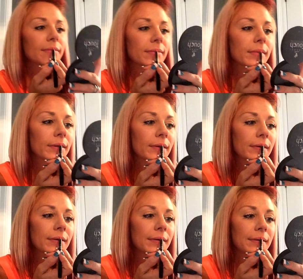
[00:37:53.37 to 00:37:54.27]

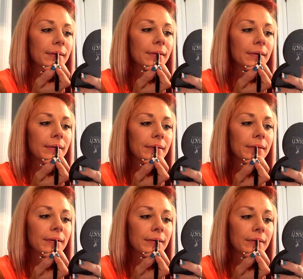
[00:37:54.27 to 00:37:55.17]

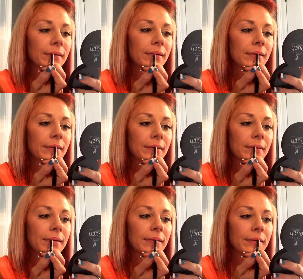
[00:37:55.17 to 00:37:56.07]

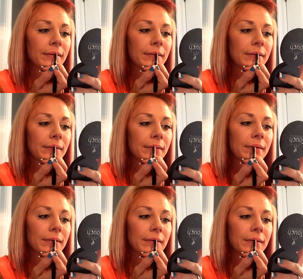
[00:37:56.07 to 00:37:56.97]

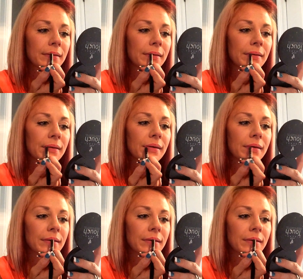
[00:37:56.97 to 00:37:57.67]
Nobody speaks.